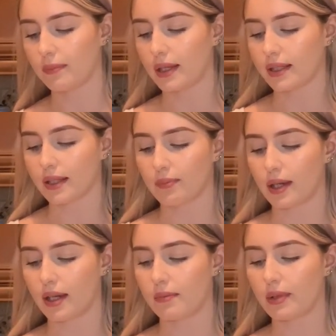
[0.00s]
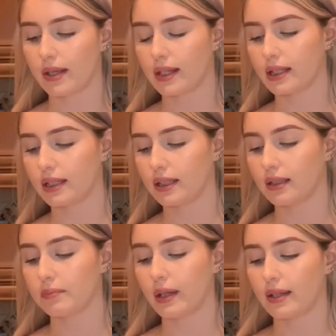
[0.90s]
baking pan by
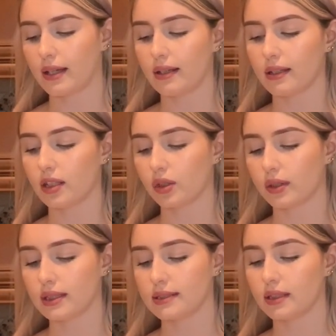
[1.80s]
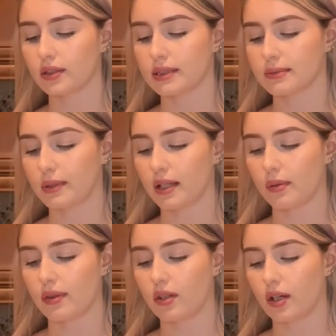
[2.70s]
lightly greasing or spraying
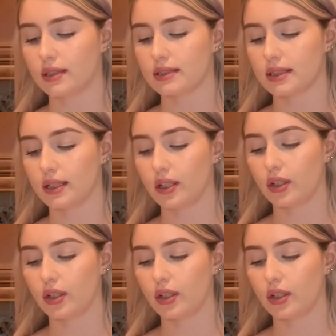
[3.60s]
with non-stick